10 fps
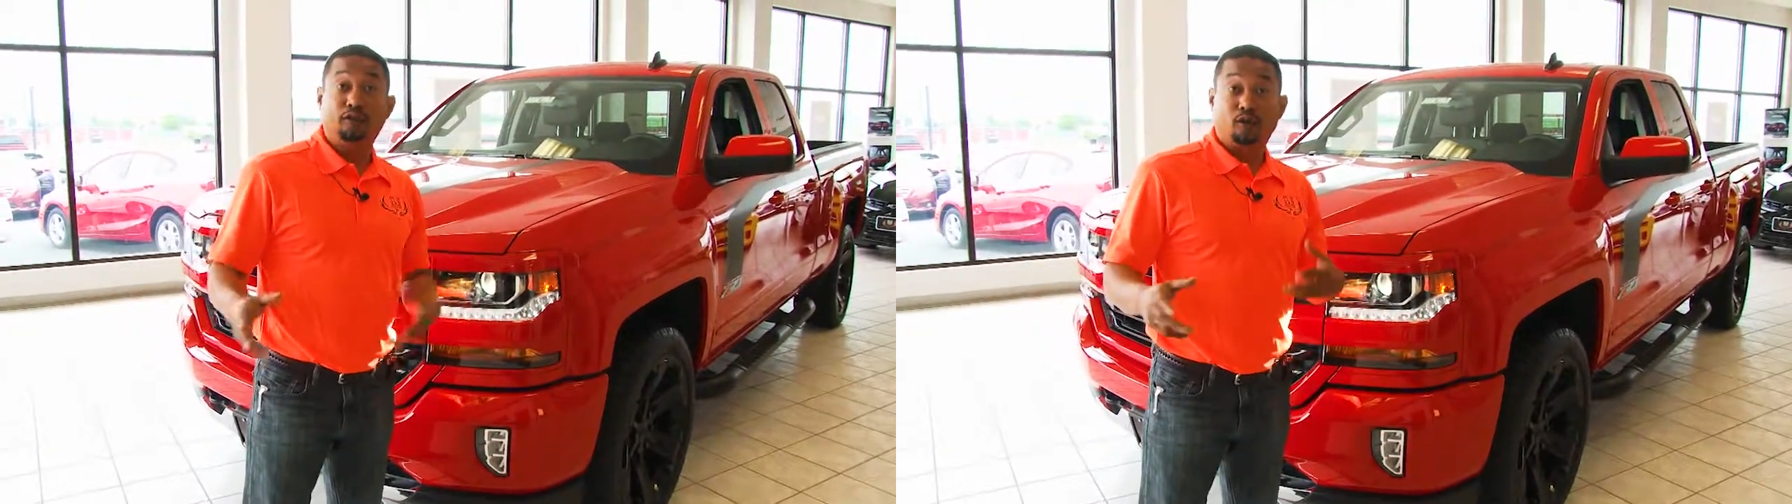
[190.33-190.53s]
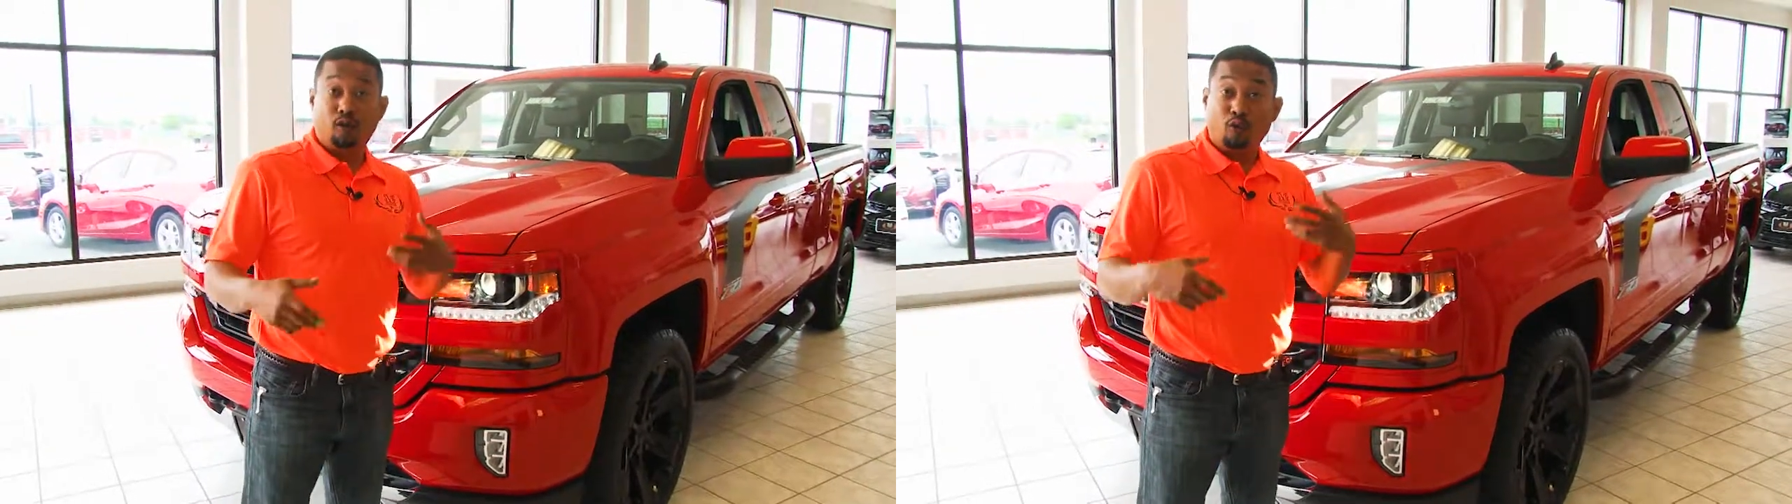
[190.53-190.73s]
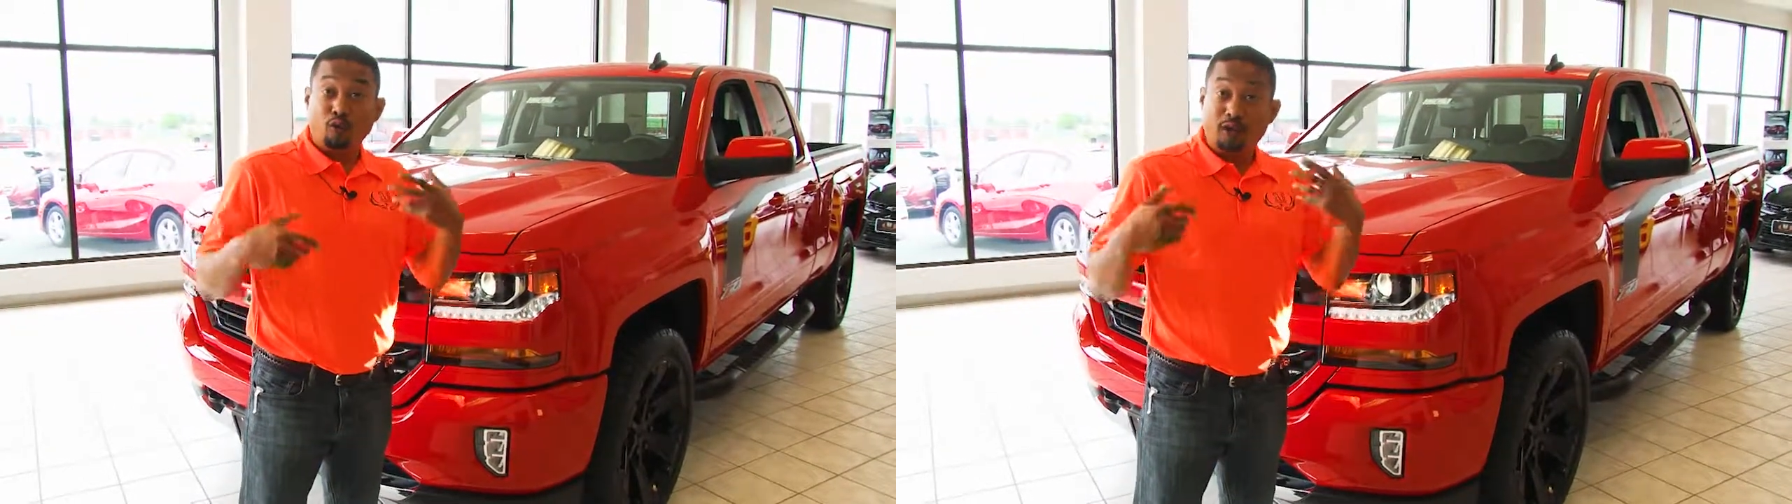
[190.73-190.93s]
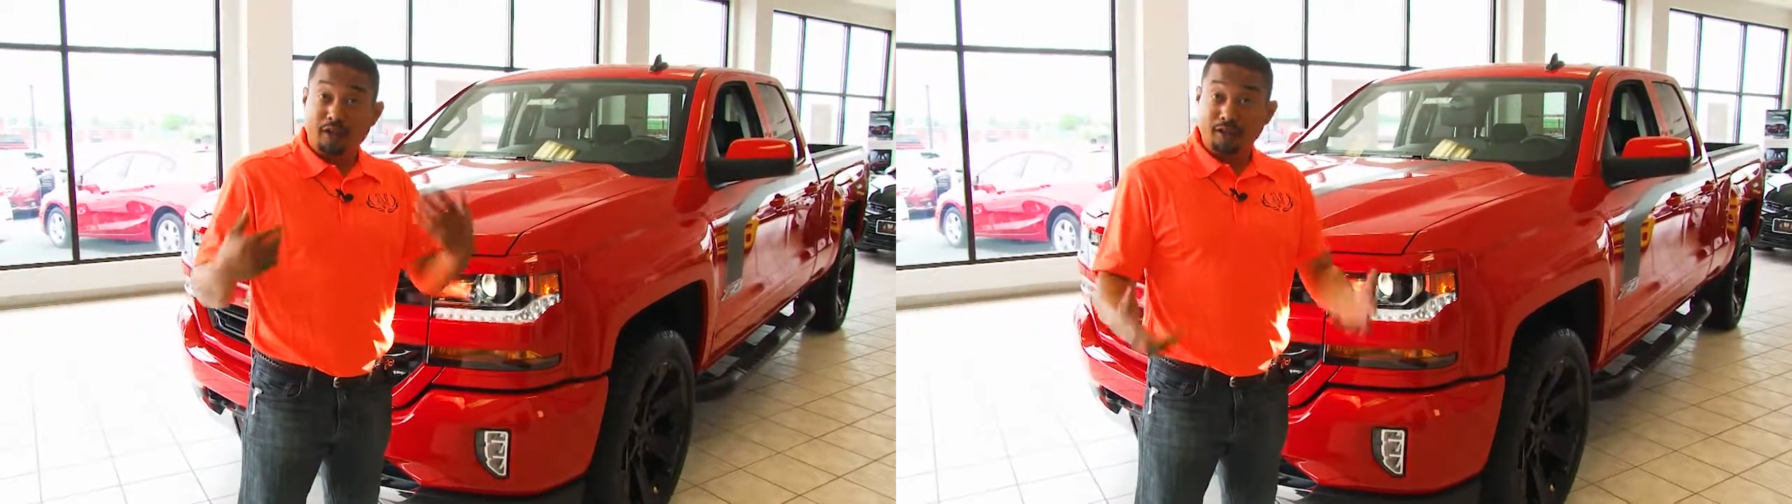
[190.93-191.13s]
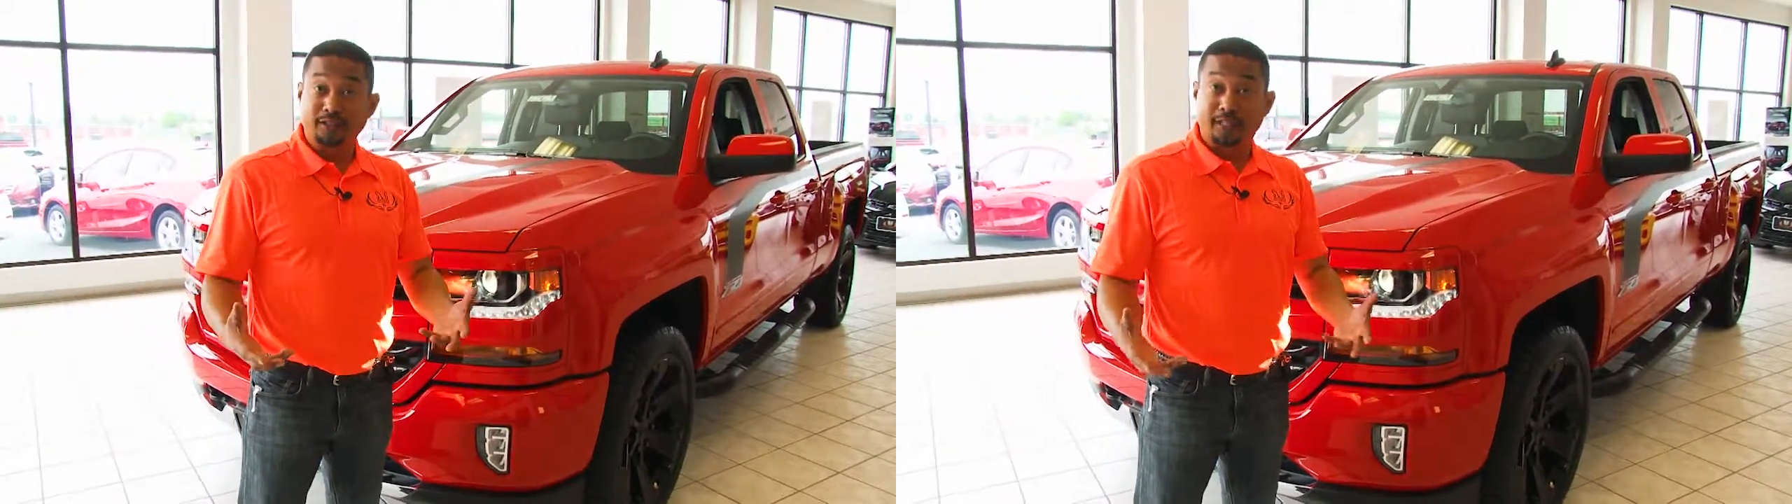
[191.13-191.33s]
the old
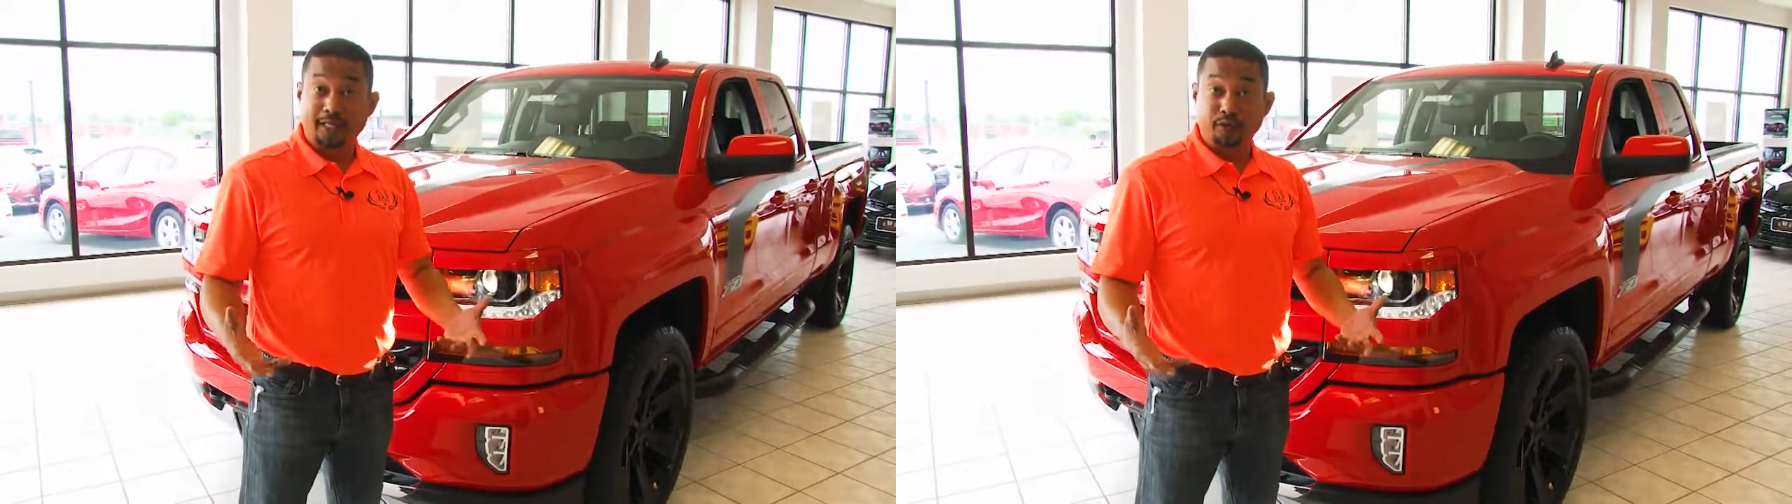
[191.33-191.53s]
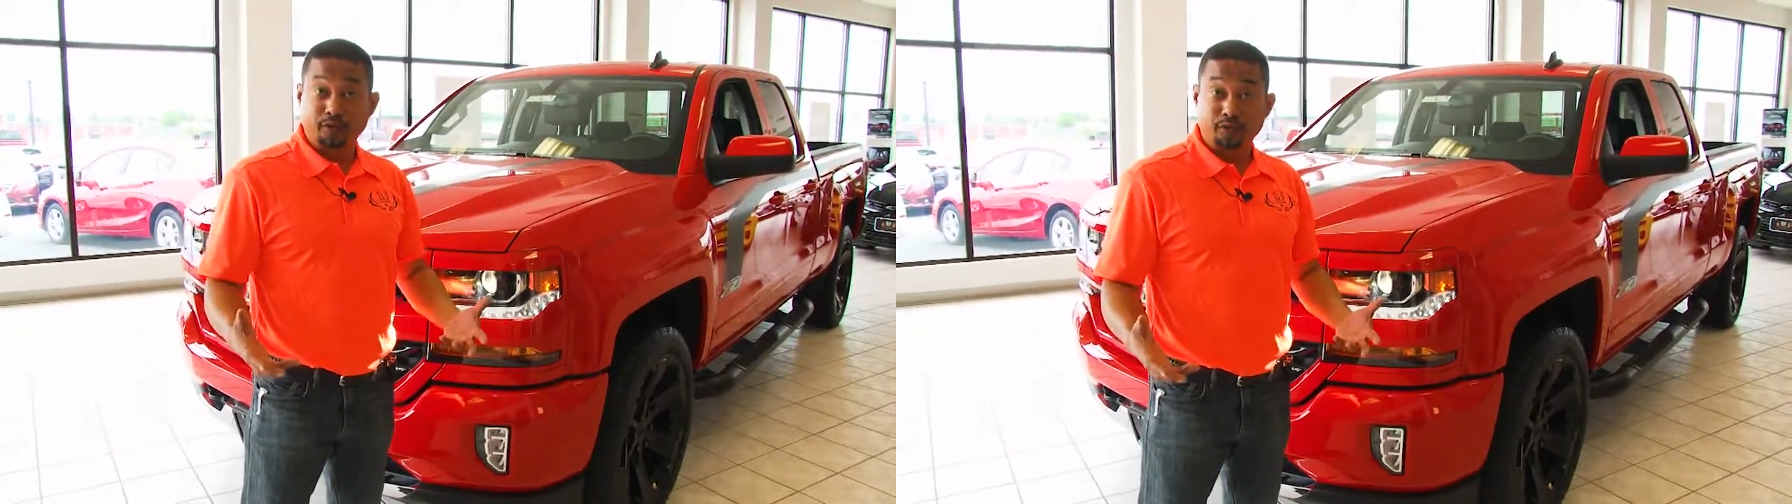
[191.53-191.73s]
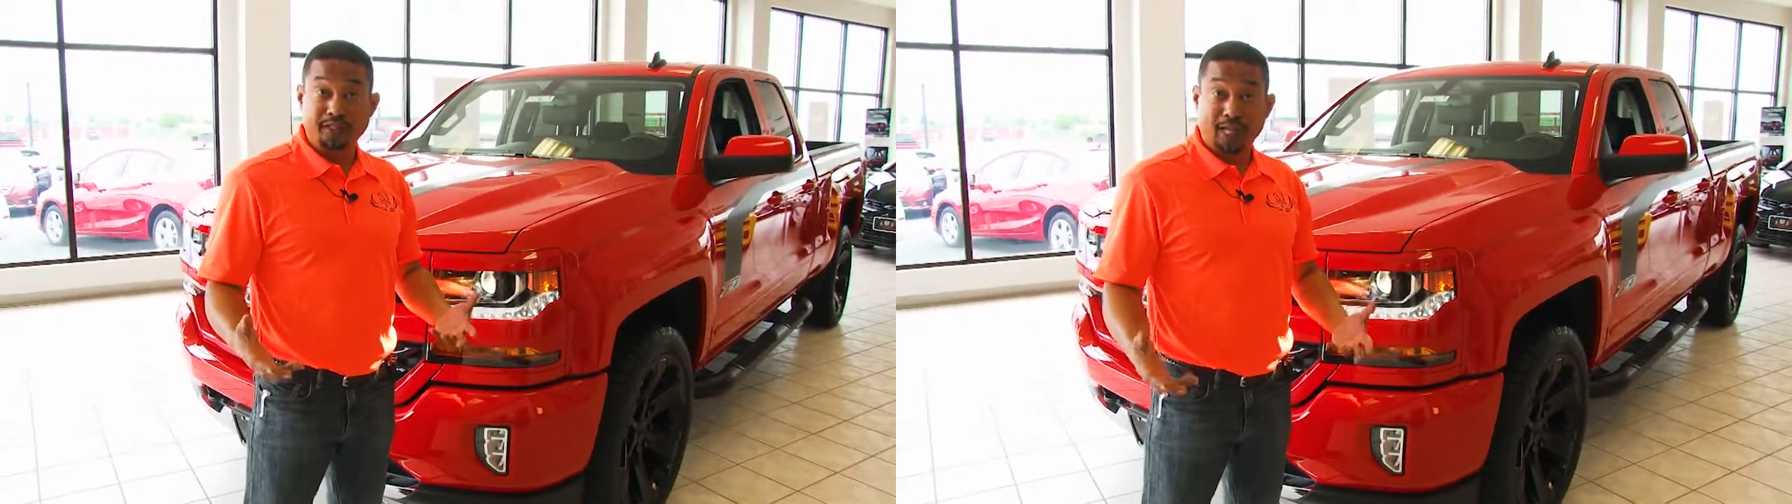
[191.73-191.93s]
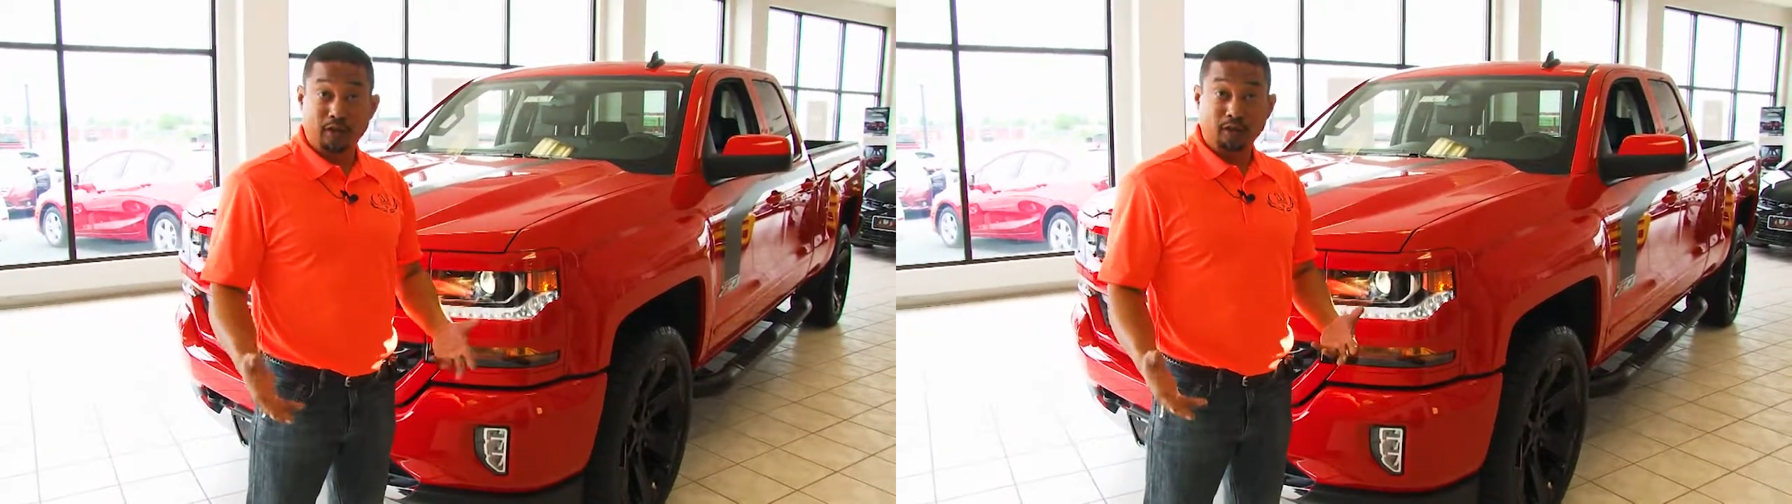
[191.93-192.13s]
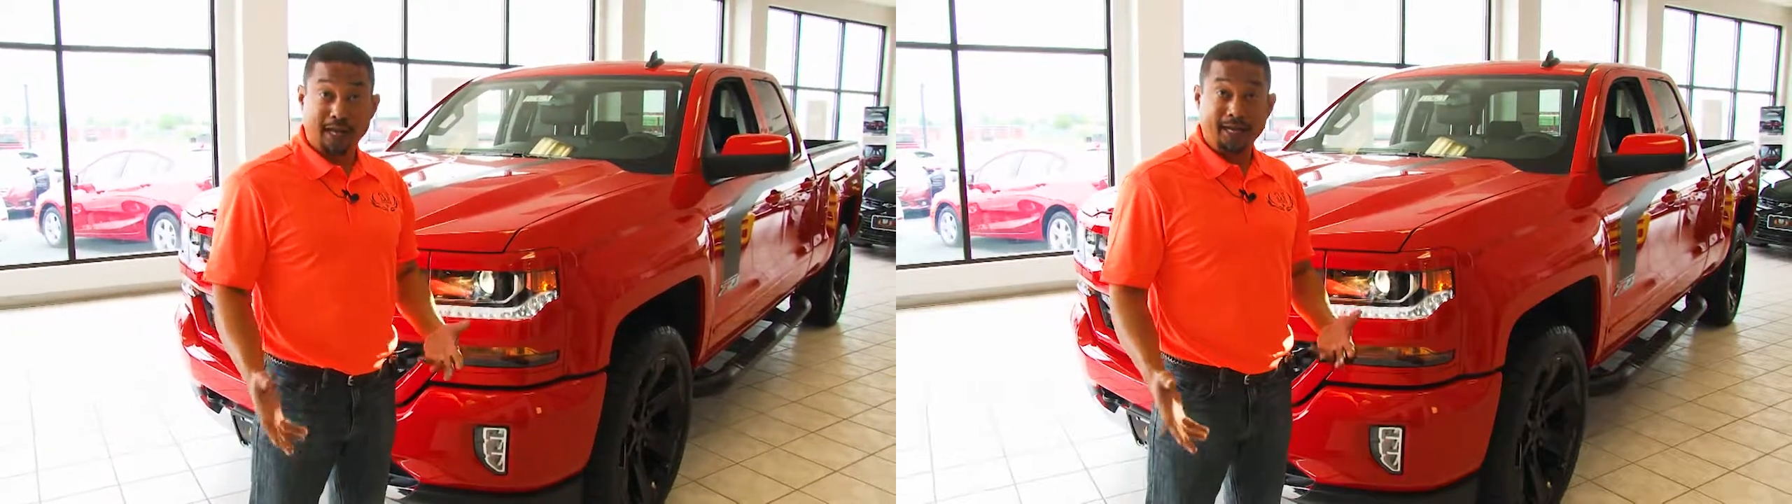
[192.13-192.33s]
halogen lights, which was
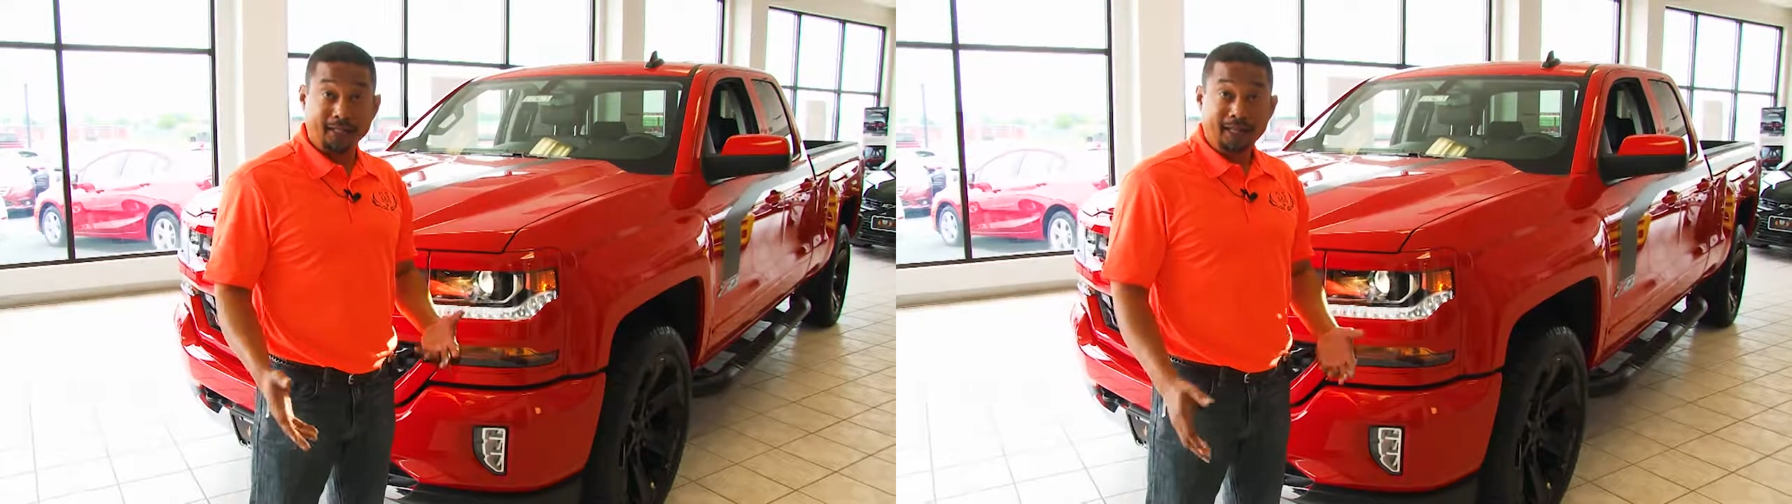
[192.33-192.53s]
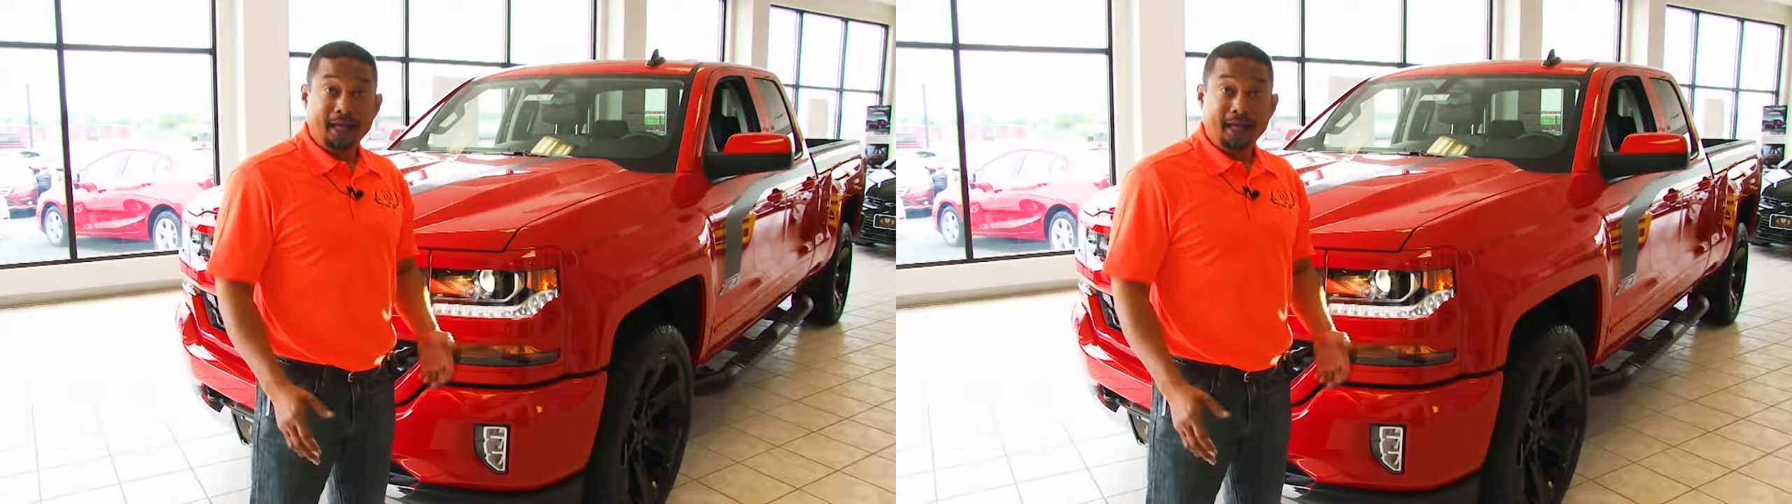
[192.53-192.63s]
yellow light.